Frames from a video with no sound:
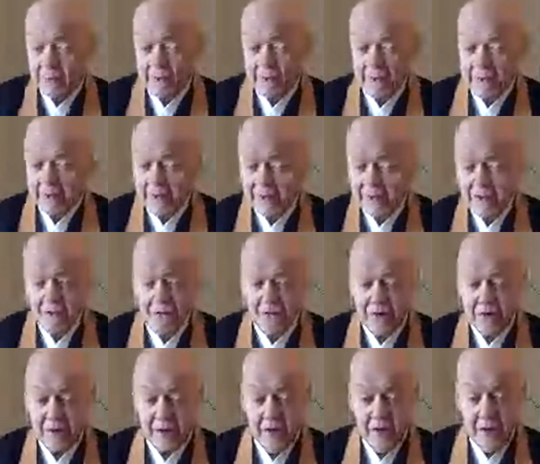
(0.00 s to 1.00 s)
picking and
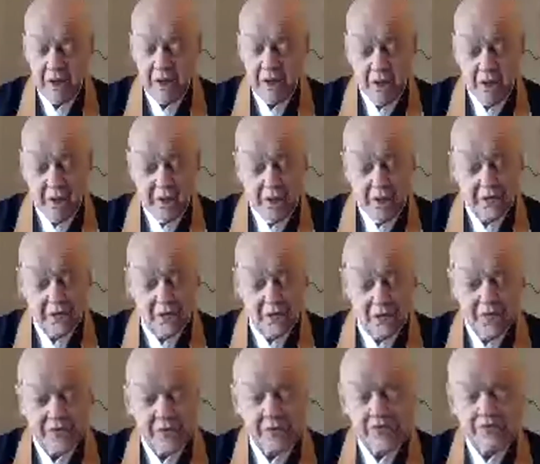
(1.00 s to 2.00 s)
choosing. So we
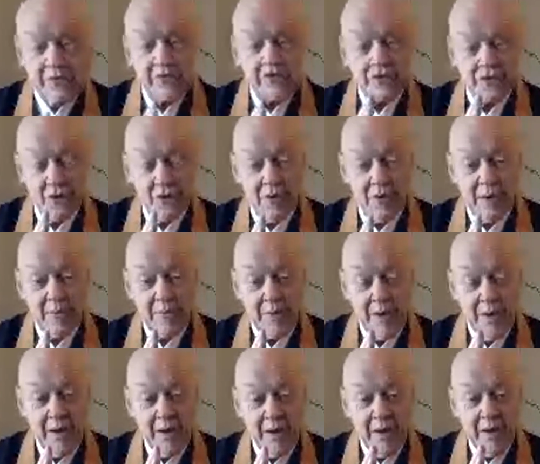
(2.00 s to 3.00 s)
start to show up
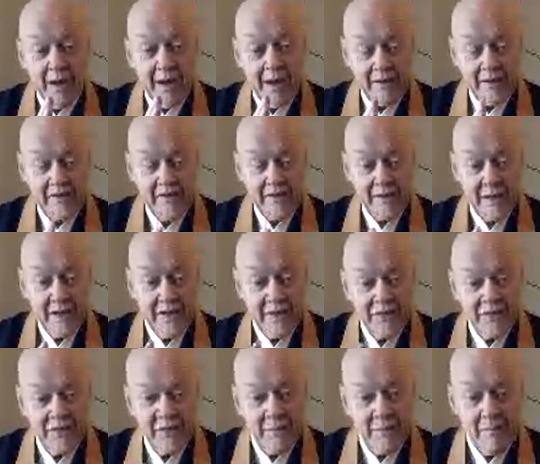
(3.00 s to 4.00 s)
as that. And it's
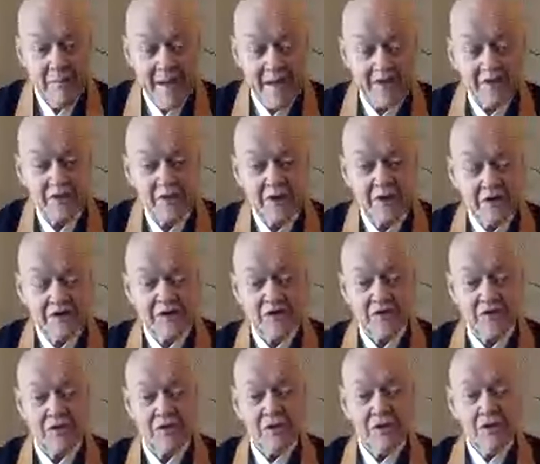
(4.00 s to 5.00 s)
the
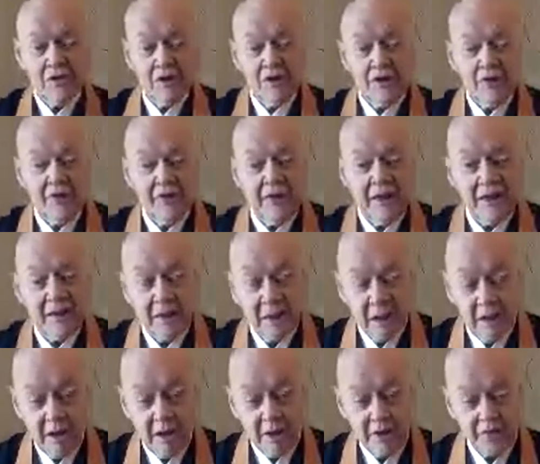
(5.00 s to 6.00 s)
imagination that
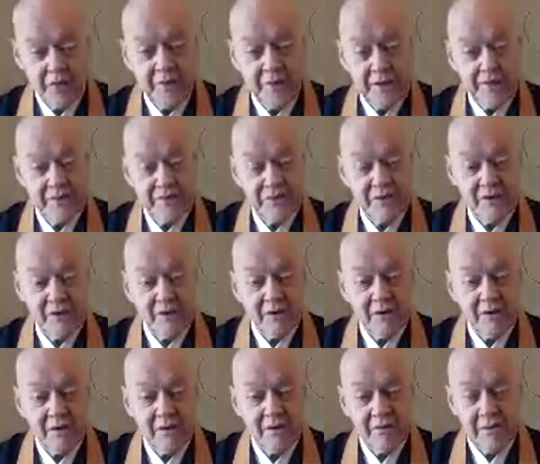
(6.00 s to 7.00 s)
creates the
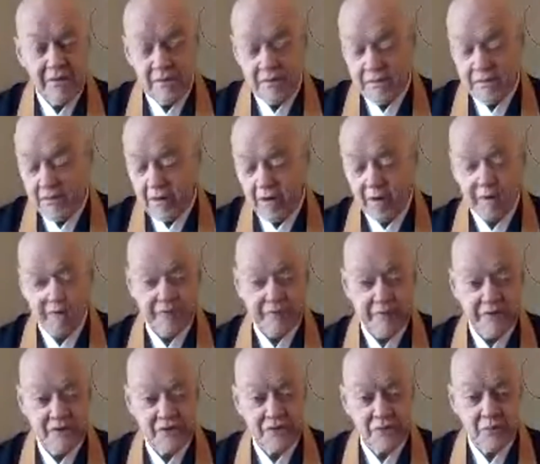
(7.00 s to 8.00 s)

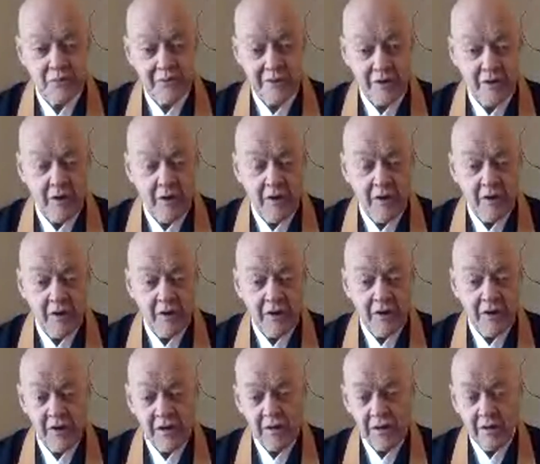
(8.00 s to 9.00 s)
artifice we
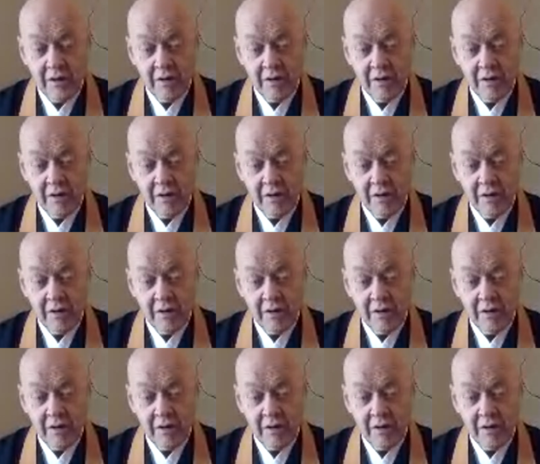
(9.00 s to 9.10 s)
call